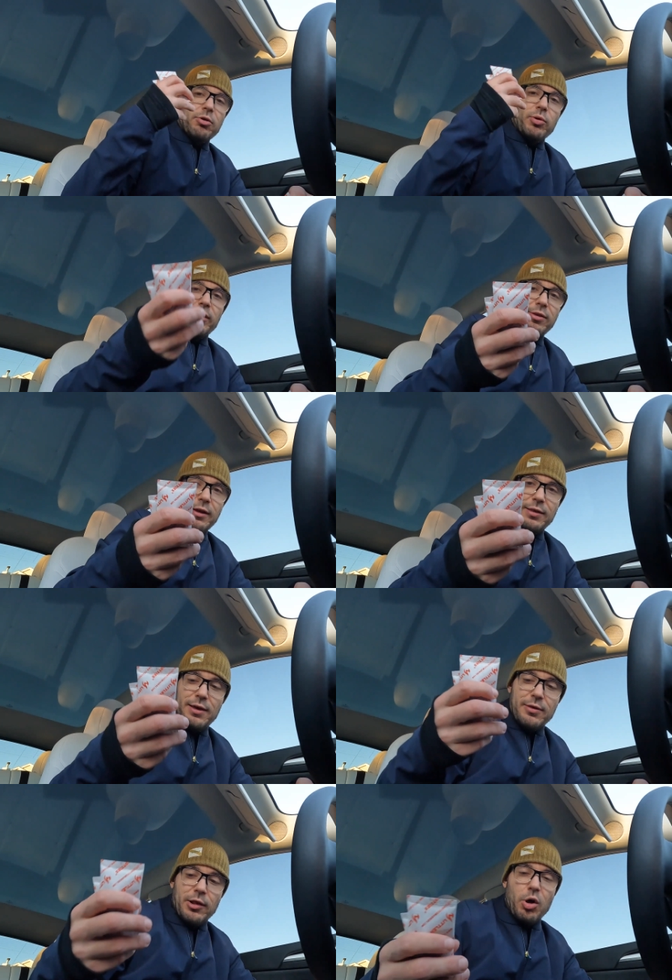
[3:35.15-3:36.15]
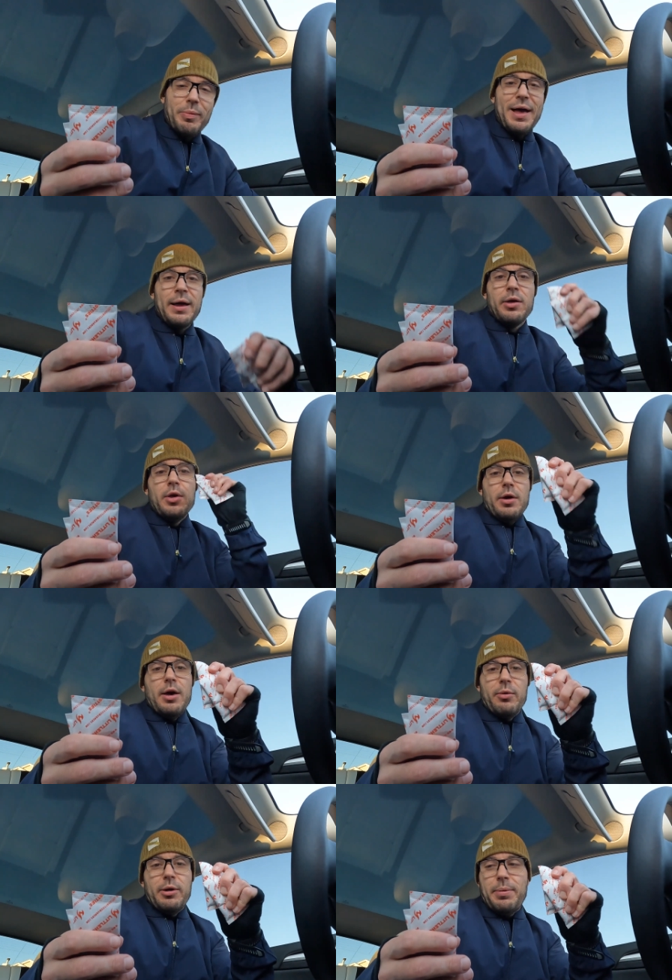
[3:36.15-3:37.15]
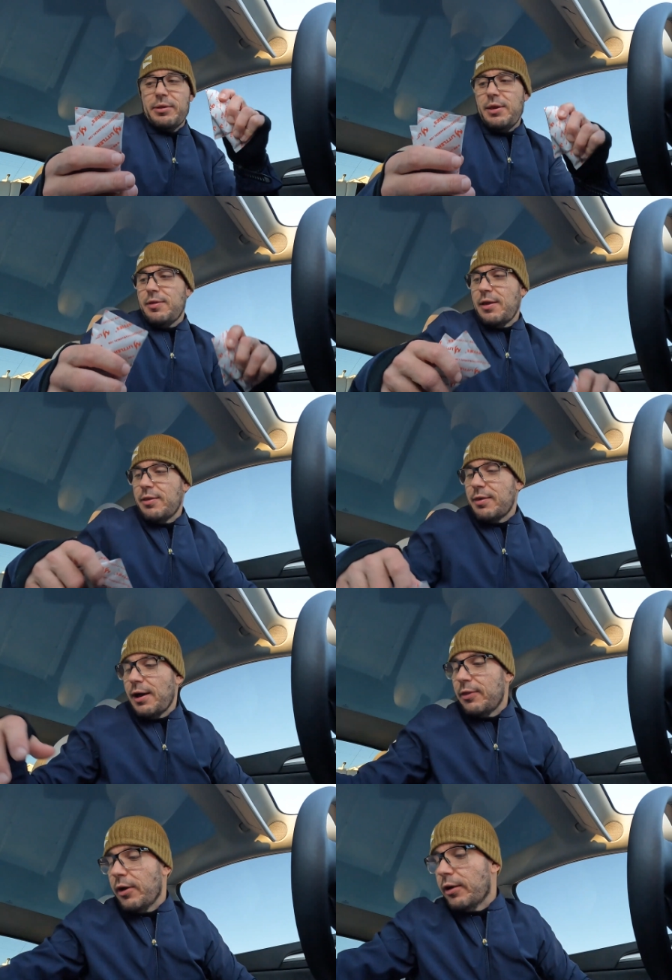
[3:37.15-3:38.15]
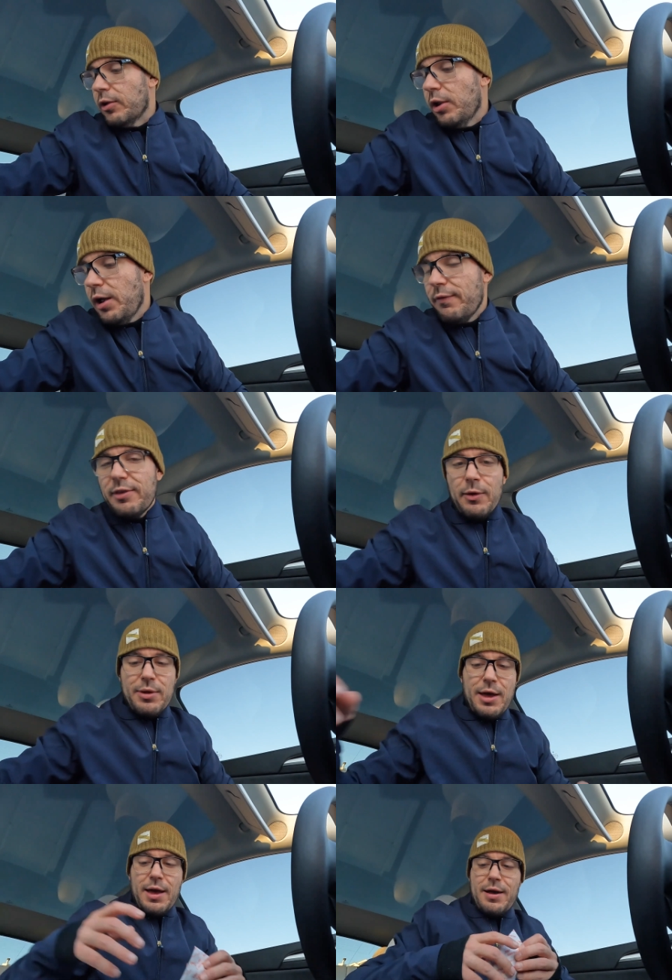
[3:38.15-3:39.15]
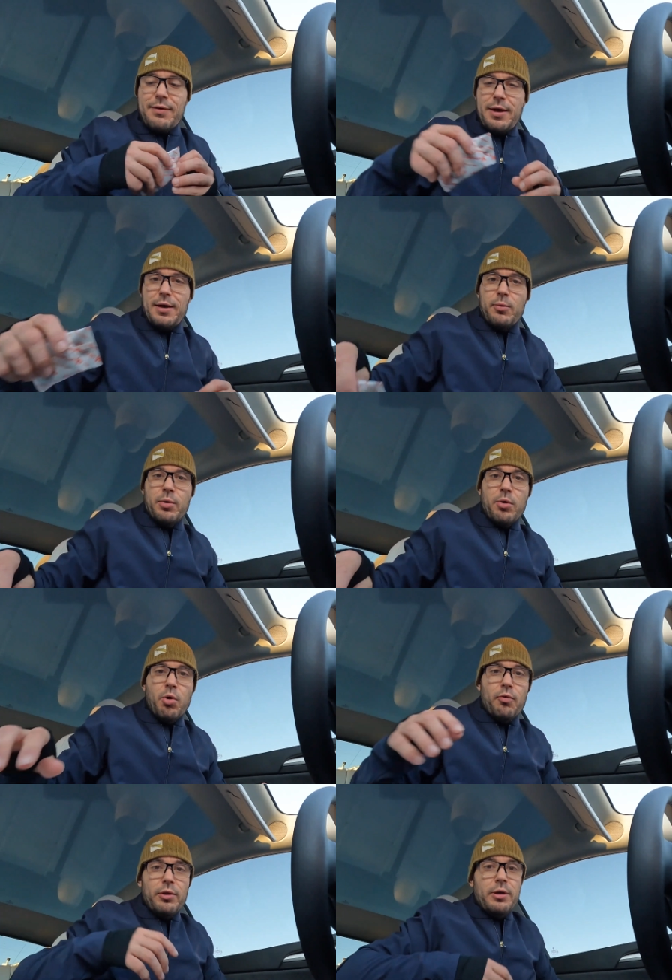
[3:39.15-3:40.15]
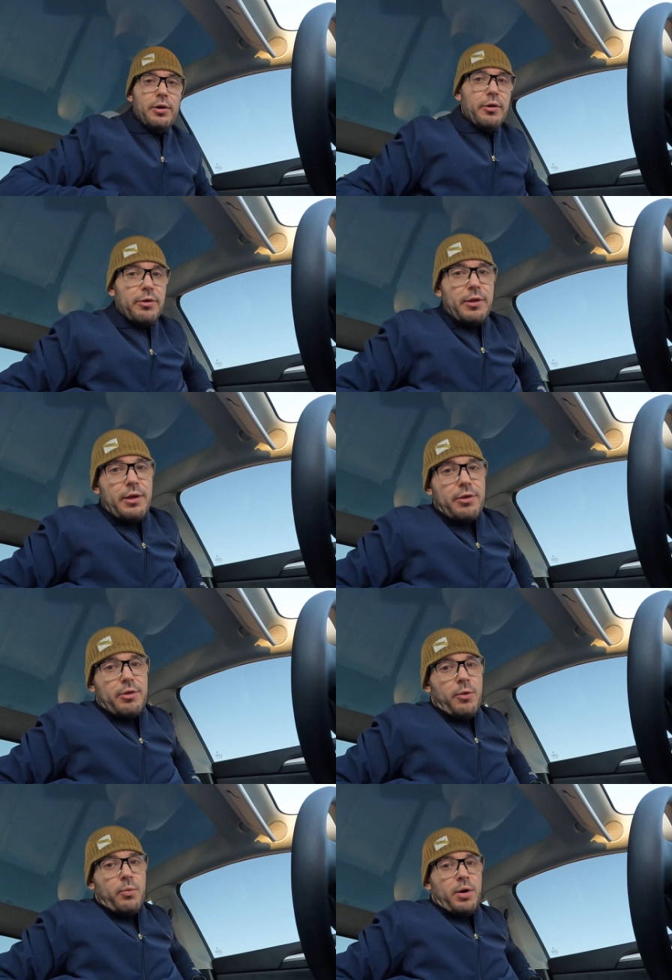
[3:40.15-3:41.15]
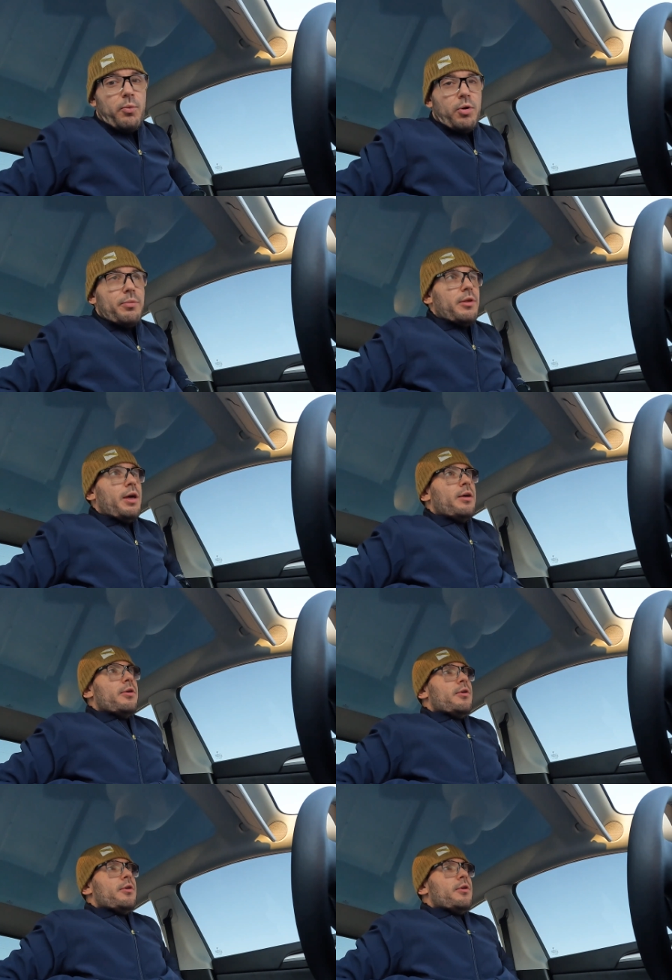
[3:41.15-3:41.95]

So we're going to stick these in the lower back, and we're going to put these inside the gloves that we have, and we're hopefully going to stay somewhat warm today.